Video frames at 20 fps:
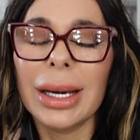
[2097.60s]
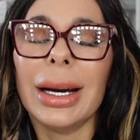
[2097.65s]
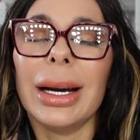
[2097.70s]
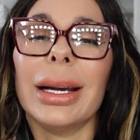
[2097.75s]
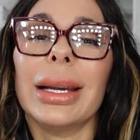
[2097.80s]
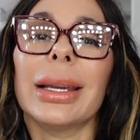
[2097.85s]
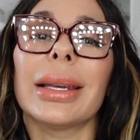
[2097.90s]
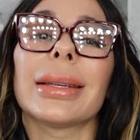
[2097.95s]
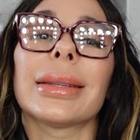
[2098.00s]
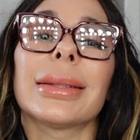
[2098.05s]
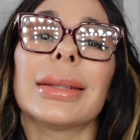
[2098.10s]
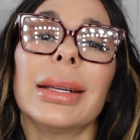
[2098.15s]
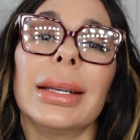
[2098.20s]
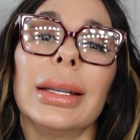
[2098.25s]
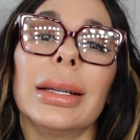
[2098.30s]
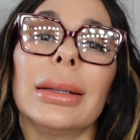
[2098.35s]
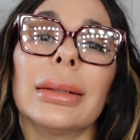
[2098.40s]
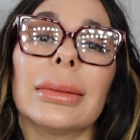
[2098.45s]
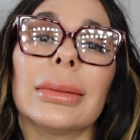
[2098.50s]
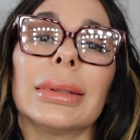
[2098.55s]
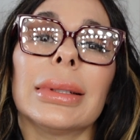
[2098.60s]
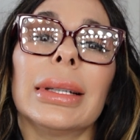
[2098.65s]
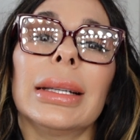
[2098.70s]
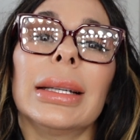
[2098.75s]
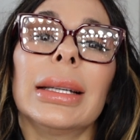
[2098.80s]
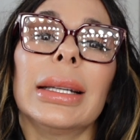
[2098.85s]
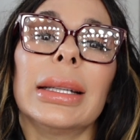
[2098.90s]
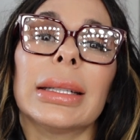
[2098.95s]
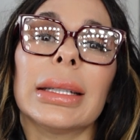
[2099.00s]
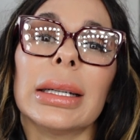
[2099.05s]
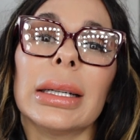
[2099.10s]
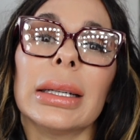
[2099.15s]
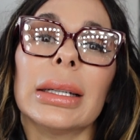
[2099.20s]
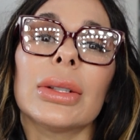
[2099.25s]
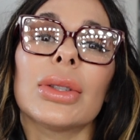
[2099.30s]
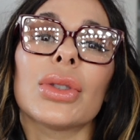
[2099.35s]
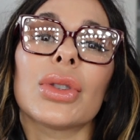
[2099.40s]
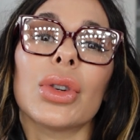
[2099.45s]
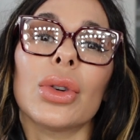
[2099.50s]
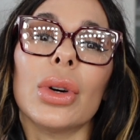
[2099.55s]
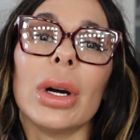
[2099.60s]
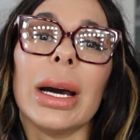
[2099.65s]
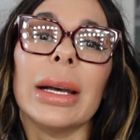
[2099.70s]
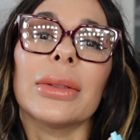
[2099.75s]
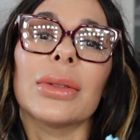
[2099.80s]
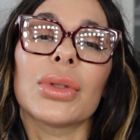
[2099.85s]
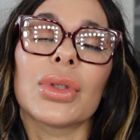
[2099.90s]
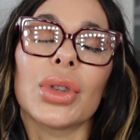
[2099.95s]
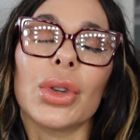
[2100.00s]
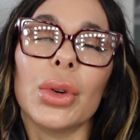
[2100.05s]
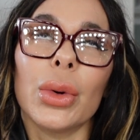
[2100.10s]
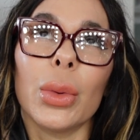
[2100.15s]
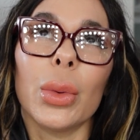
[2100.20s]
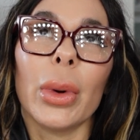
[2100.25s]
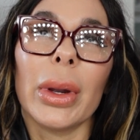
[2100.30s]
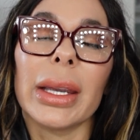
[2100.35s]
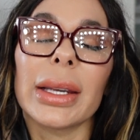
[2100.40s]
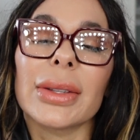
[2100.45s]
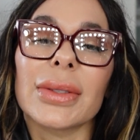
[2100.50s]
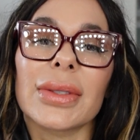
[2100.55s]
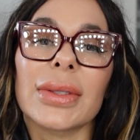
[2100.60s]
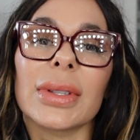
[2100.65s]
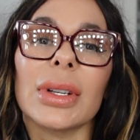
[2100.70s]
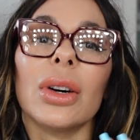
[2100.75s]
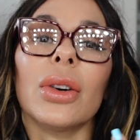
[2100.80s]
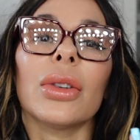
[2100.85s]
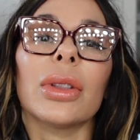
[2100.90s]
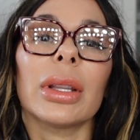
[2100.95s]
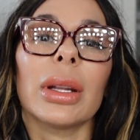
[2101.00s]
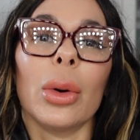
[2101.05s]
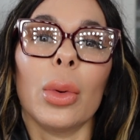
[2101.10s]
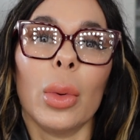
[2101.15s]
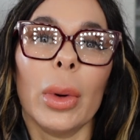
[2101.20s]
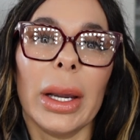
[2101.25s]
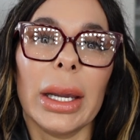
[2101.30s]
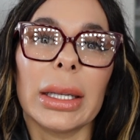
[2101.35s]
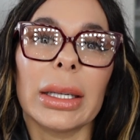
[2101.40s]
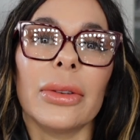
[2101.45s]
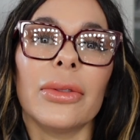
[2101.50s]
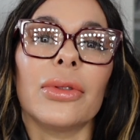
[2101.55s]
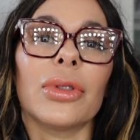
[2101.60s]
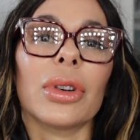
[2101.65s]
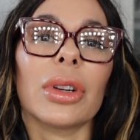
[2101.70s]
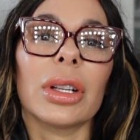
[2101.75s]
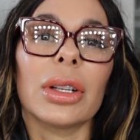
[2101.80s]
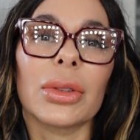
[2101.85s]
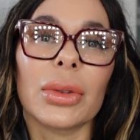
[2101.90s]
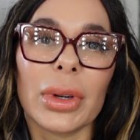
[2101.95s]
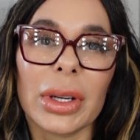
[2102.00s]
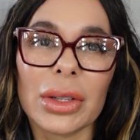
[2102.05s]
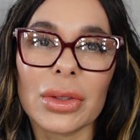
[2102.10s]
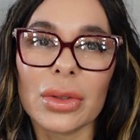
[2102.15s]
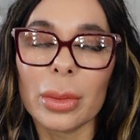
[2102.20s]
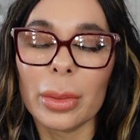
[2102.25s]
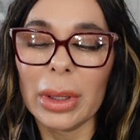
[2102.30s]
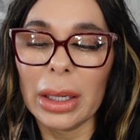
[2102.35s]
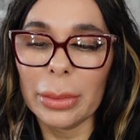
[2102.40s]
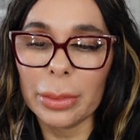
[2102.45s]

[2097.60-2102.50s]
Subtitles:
I still literally 2 weeks on the waiting for the rest of my